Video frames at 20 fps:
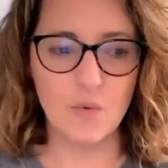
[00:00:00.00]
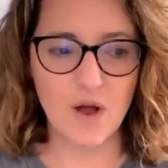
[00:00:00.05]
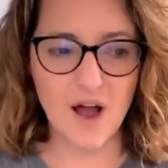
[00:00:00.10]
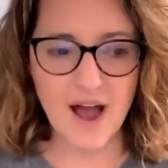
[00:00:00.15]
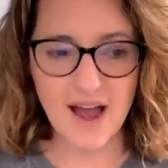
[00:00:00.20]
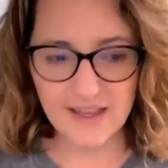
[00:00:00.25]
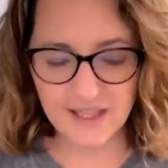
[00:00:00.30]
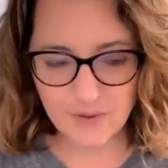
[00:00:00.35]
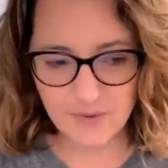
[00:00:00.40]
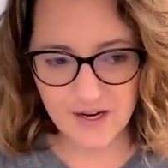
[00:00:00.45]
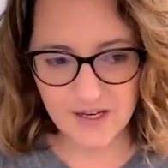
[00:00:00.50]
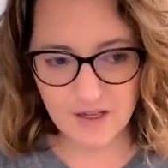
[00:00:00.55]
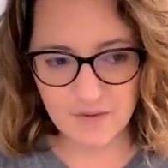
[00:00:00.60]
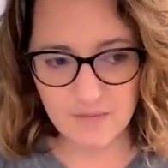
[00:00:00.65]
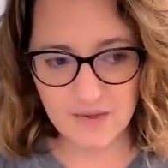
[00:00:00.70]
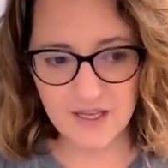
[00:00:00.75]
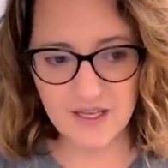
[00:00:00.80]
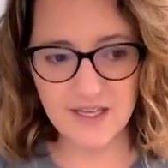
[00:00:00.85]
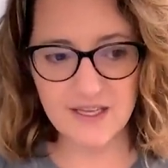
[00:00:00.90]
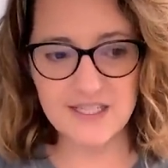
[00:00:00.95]
highly
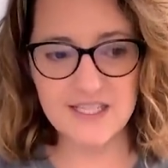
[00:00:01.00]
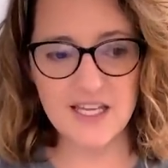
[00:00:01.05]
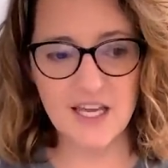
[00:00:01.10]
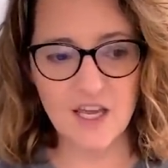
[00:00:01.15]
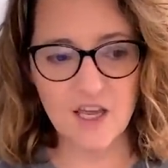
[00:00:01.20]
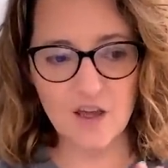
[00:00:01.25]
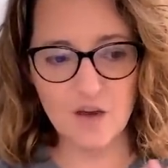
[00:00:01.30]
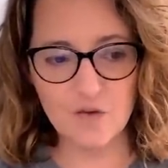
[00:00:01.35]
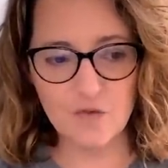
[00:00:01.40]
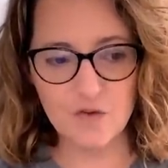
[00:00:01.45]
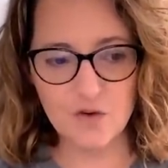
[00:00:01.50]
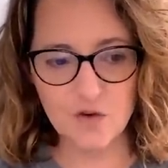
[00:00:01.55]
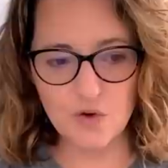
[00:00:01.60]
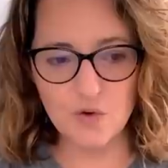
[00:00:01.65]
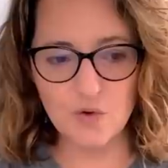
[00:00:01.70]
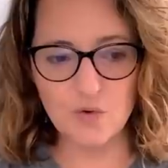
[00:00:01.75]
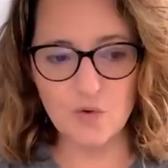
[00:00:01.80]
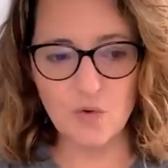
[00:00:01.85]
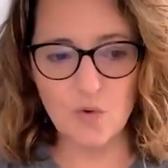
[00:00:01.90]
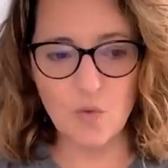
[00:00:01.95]
recommend, if
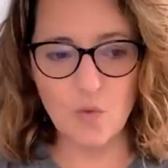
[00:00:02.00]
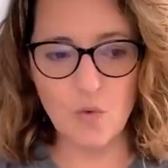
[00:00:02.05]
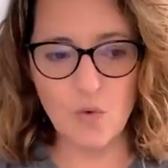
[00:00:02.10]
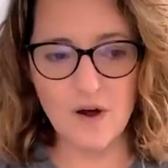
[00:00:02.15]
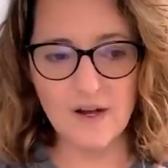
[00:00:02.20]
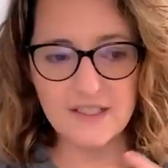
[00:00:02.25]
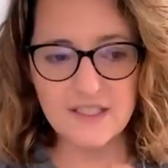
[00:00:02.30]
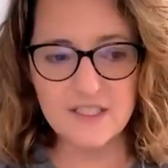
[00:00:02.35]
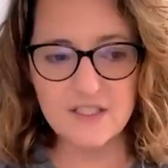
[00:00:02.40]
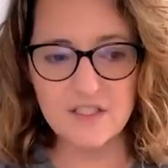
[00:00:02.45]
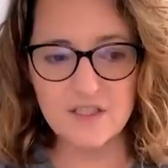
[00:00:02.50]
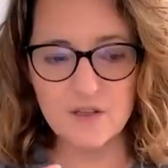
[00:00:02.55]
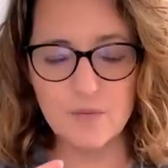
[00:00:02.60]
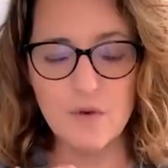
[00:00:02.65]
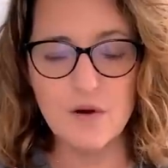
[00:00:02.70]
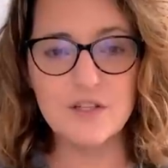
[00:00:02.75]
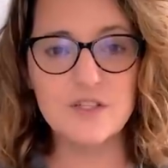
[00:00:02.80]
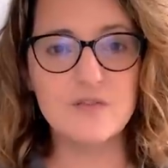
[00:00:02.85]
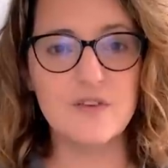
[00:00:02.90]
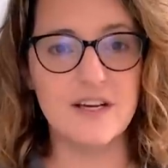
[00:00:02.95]
you want the
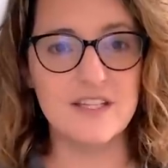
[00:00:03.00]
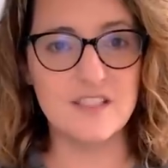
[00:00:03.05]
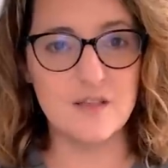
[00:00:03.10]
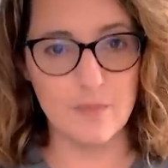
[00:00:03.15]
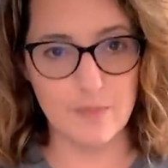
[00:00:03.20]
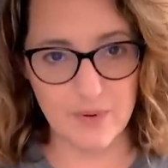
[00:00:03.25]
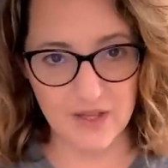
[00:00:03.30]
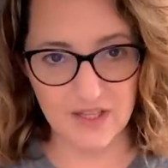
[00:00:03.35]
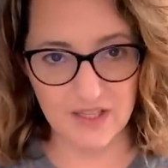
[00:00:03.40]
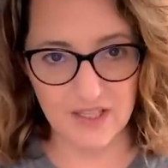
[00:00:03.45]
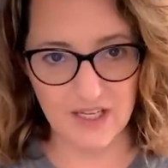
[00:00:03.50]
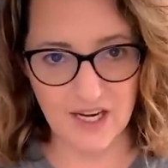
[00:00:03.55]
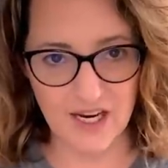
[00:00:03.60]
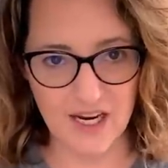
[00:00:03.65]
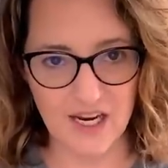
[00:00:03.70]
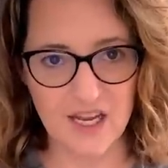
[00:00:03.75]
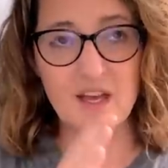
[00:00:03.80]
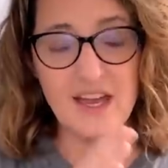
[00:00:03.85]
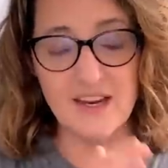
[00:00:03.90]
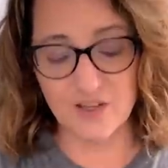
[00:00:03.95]
most
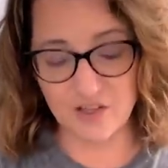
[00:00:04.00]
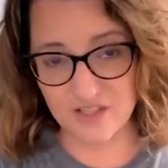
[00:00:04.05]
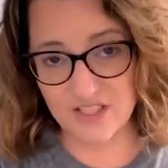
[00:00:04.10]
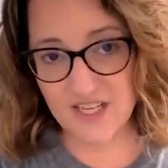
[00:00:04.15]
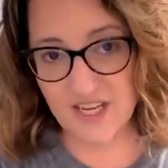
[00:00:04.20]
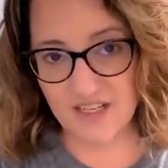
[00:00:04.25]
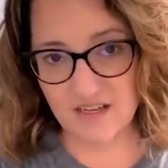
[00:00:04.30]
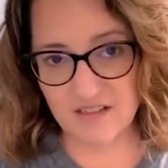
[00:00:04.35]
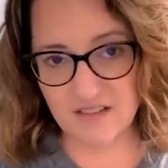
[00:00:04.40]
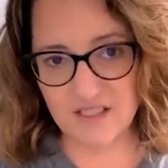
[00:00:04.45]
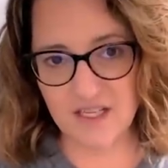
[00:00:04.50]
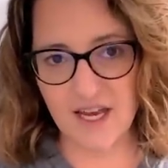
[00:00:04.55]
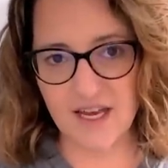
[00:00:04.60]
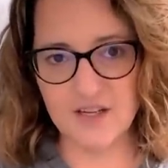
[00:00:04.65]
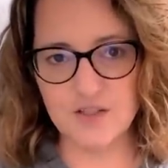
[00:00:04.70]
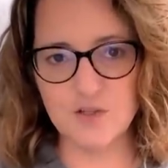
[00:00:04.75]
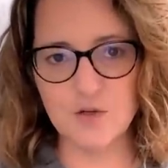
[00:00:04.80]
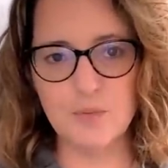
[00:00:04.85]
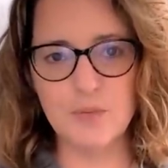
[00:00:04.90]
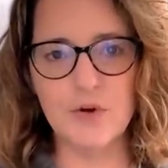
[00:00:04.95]
flexibility and you're staying on
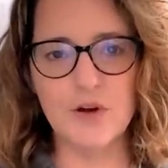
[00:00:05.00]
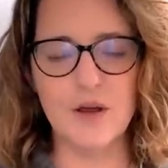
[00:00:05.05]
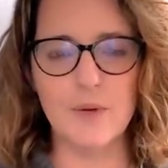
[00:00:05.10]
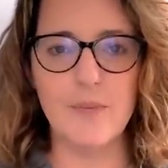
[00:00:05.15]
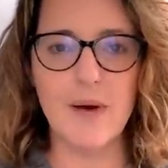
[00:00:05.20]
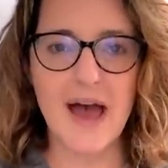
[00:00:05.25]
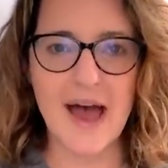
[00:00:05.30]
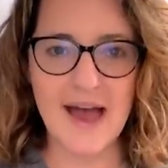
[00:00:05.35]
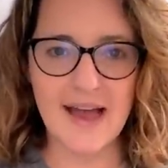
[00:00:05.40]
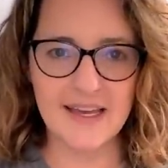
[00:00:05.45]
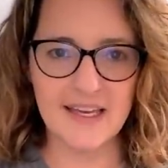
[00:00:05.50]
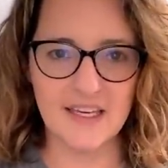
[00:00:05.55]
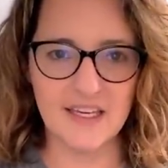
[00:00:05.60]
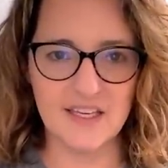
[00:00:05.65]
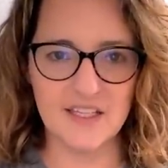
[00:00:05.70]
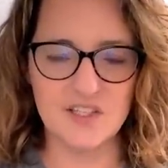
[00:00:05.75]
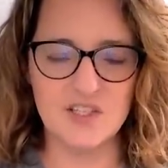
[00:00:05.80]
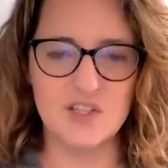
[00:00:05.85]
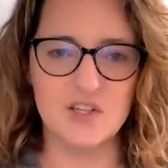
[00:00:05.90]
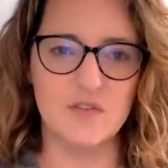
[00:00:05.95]
site, to book a
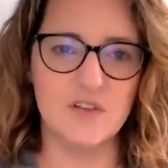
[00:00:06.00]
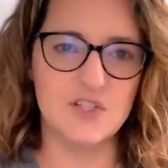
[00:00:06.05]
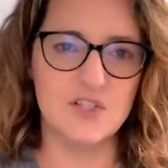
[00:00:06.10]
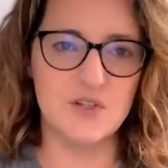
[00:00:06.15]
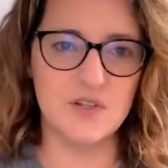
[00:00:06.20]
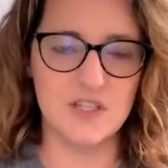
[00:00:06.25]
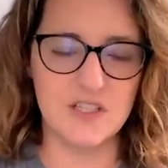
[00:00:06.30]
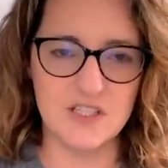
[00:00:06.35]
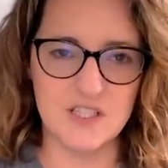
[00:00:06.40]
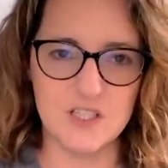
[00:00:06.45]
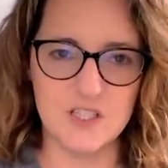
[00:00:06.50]
package so that you can